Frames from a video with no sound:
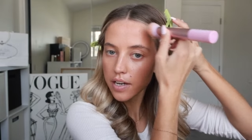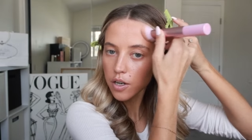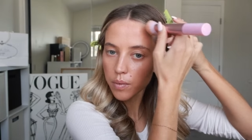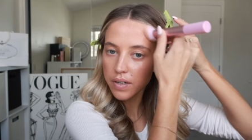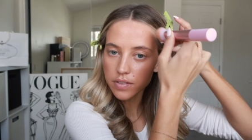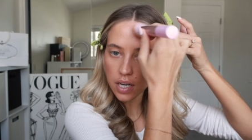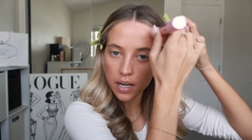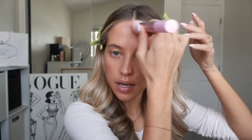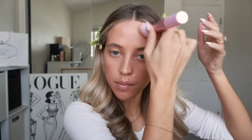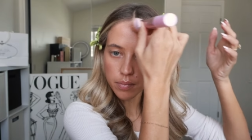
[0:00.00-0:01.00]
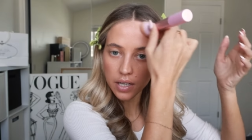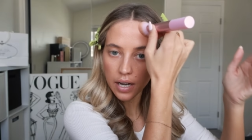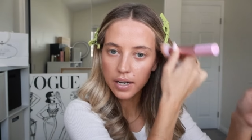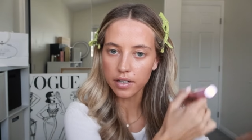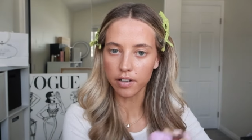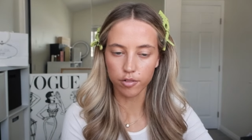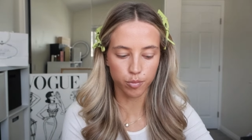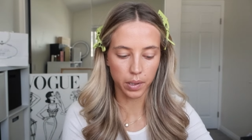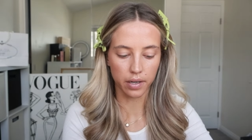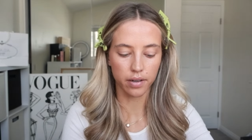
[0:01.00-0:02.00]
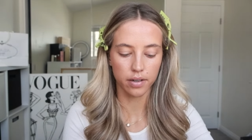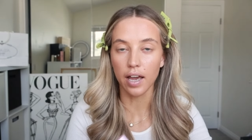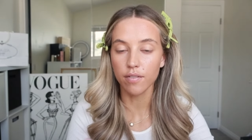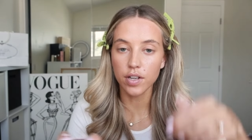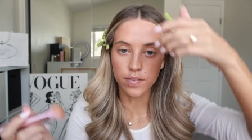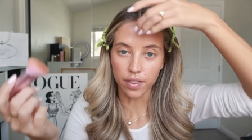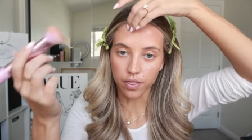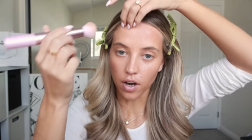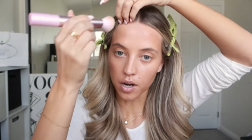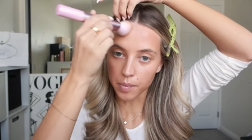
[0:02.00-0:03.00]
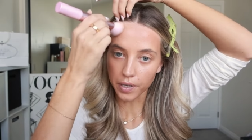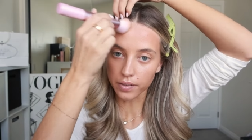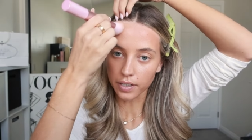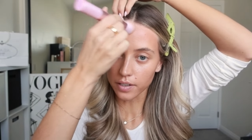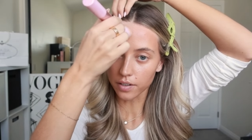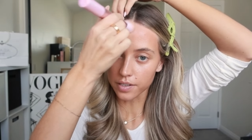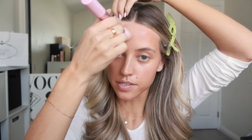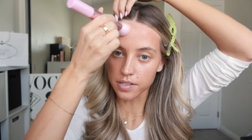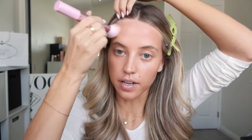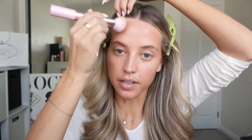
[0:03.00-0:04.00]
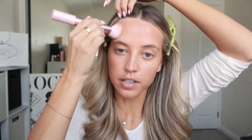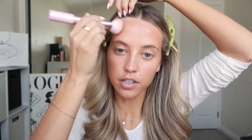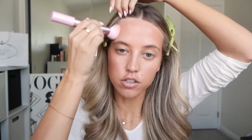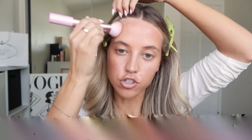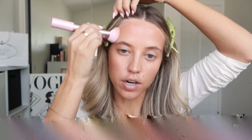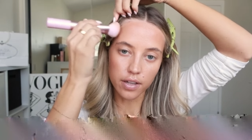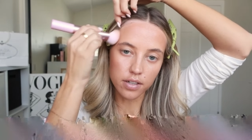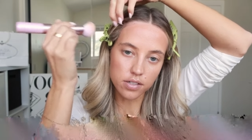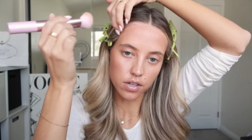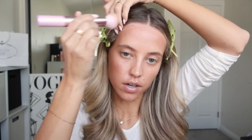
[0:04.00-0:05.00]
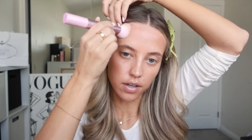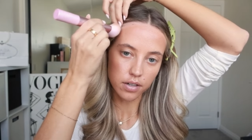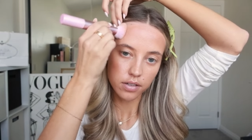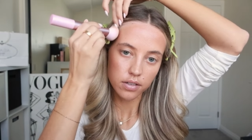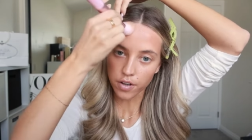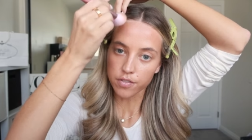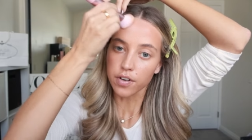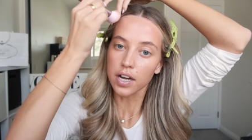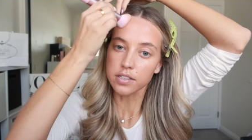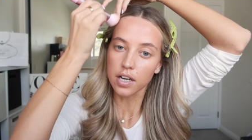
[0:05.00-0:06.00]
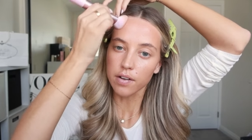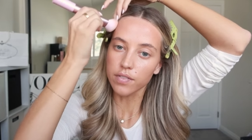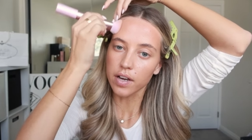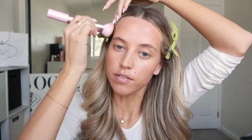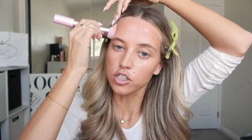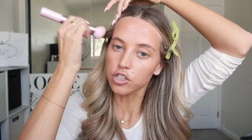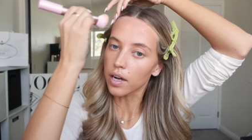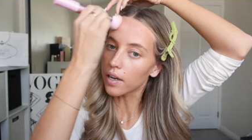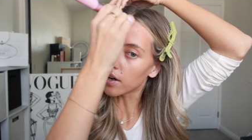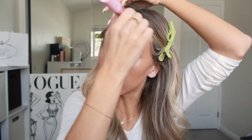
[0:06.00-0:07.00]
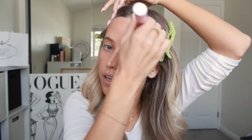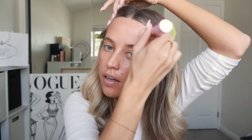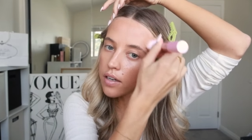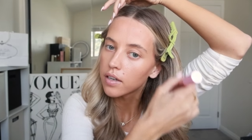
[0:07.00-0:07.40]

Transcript: I know we have time, kind of, but I haven't even thought about that, honestly. I need to go try things on. Fun fact, I've never tried on